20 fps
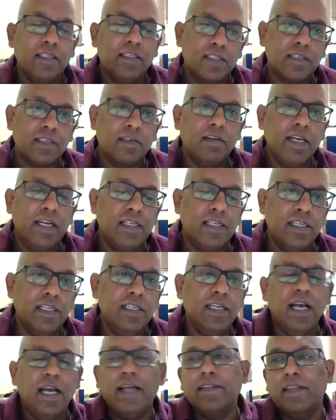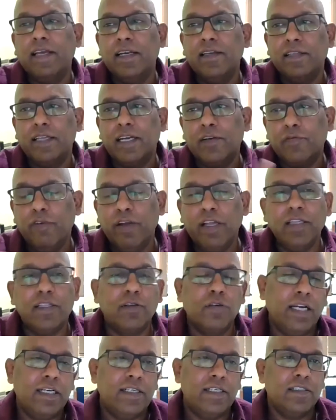is created and then that
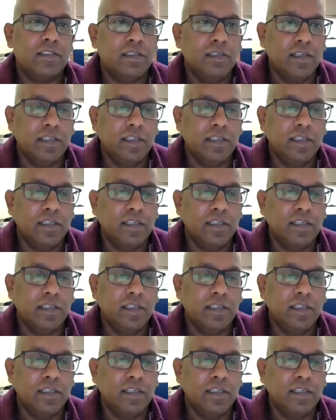wealth gets